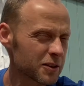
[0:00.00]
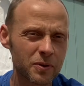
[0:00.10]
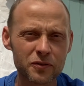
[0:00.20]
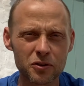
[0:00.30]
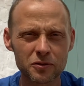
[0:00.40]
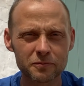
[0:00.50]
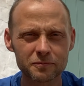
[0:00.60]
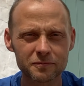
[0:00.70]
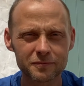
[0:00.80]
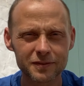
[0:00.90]
we've done
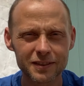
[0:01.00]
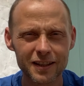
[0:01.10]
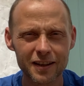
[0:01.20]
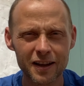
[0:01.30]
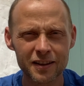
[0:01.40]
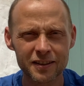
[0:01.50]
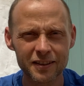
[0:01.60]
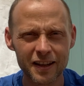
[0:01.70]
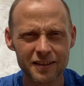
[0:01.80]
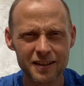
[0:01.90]

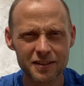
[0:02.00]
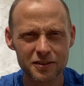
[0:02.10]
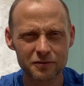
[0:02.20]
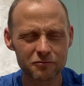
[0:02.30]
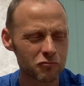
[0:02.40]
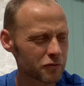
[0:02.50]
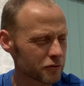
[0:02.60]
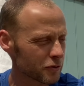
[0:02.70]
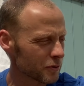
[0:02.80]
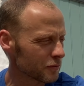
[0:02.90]
a decent run
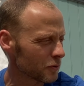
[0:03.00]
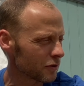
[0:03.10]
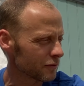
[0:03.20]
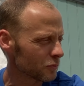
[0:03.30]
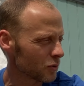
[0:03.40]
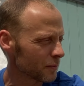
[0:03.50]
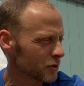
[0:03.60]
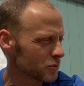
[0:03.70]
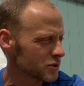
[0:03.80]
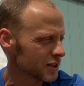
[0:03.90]
through of what I'm
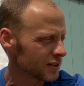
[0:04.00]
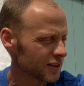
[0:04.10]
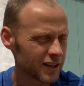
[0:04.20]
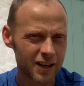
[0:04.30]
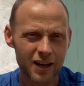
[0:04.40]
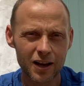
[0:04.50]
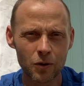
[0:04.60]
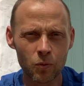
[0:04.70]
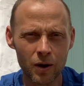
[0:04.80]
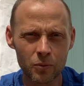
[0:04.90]
using,
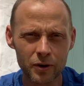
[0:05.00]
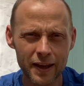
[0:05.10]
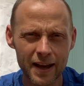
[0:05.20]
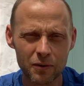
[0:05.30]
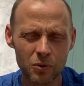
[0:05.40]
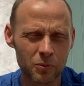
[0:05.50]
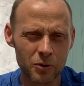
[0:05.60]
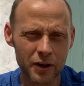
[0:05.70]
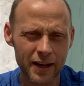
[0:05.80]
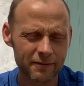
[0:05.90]
what I would get, what I
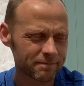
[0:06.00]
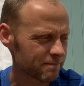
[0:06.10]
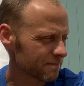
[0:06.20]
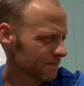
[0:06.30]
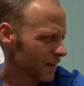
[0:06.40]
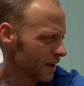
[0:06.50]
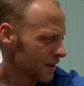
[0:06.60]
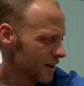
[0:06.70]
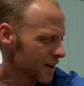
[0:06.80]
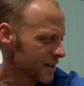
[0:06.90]
wouldn't get.
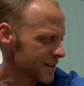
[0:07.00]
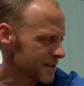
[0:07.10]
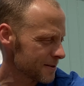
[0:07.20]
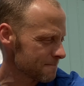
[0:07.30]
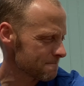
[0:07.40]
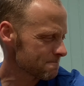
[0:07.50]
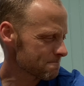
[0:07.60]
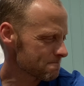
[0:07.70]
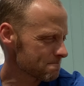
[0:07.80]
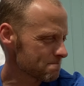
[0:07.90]

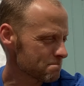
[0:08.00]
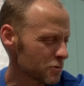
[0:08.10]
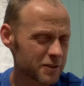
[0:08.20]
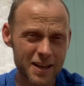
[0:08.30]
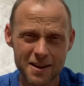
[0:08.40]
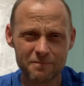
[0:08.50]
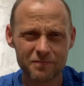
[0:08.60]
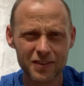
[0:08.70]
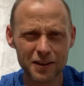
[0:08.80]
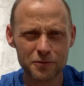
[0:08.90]
But yeah,
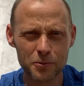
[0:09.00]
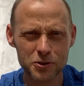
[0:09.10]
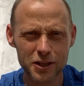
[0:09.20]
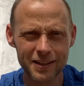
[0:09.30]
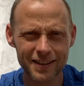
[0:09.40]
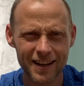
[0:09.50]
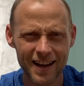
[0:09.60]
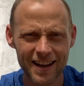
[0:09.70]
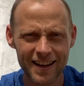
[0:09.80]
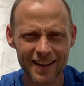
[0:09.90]
thanks for watching,
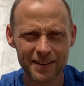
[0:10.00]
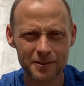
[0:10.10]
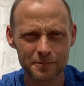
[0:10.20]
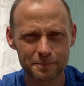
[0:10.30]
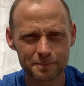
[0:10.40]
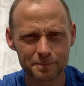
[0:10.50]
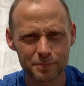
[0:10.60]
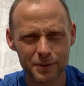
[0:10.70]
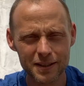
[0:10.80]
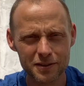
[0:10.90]
and
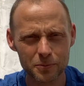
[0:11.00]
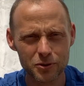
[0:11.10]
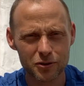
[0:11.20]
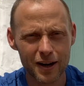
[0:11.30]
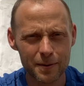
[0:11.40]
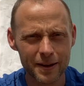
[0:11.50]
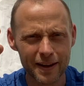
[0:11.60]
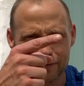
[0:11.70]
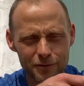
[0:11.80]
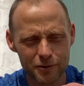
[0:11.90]
please subscribe
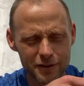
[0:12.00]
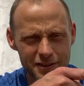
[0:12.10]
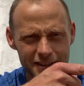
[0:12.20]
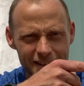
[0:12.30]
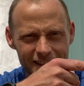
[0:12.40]
again for us,